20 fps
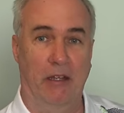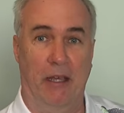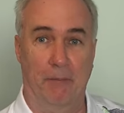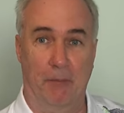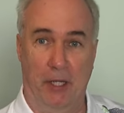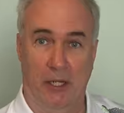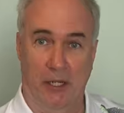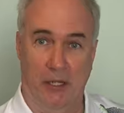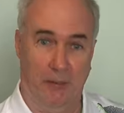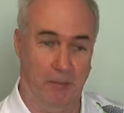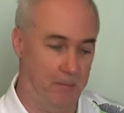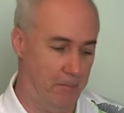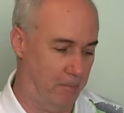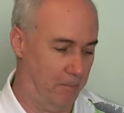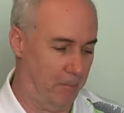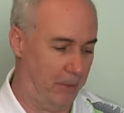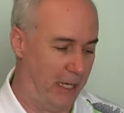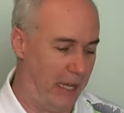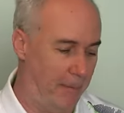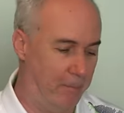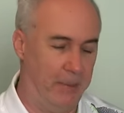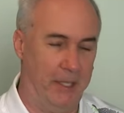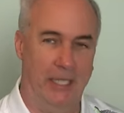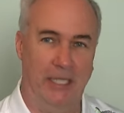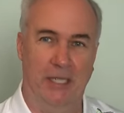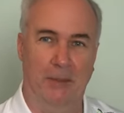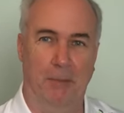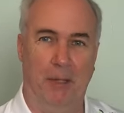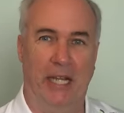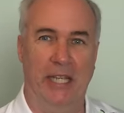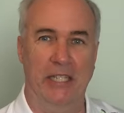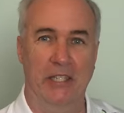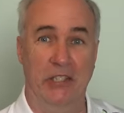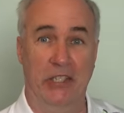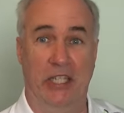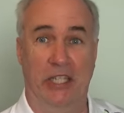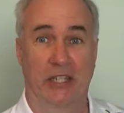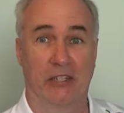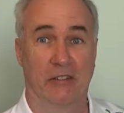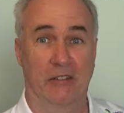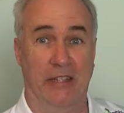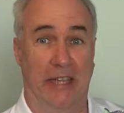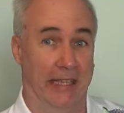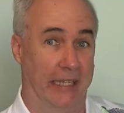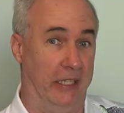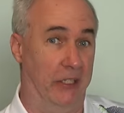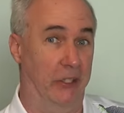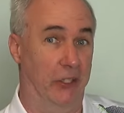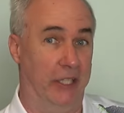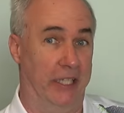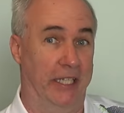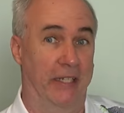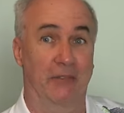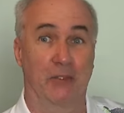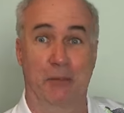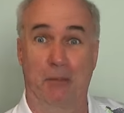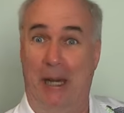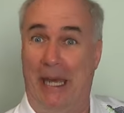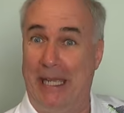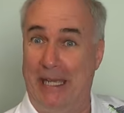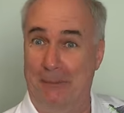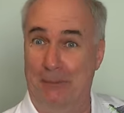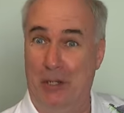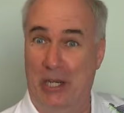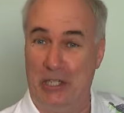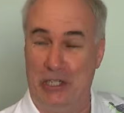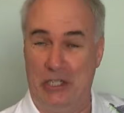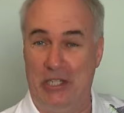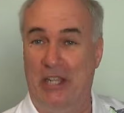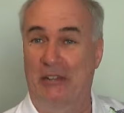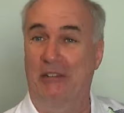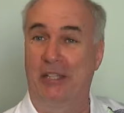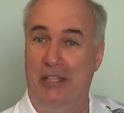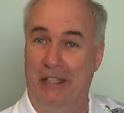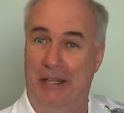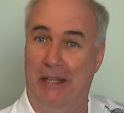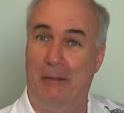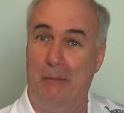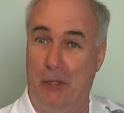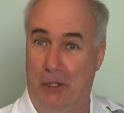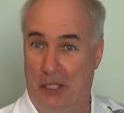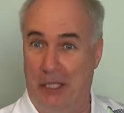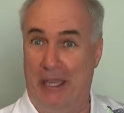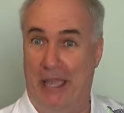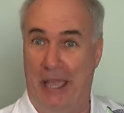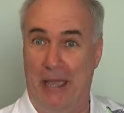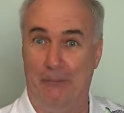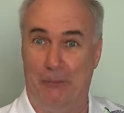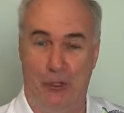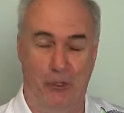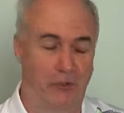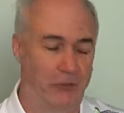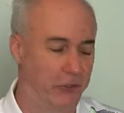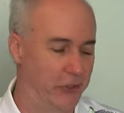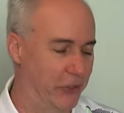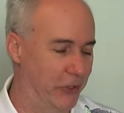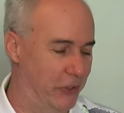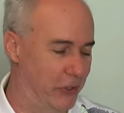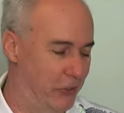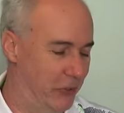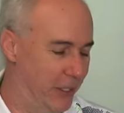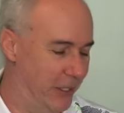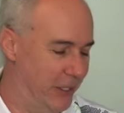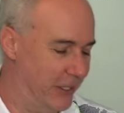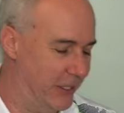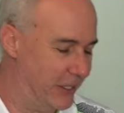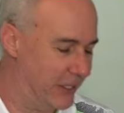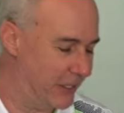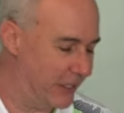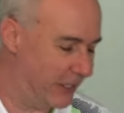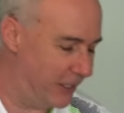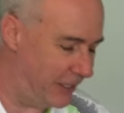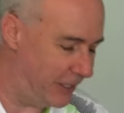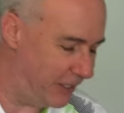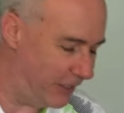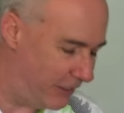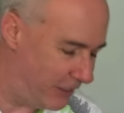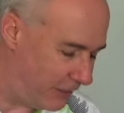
I'm gonna plop it into place here, take a look, give you my impression of it, and then I'll bring the camera over so you can see.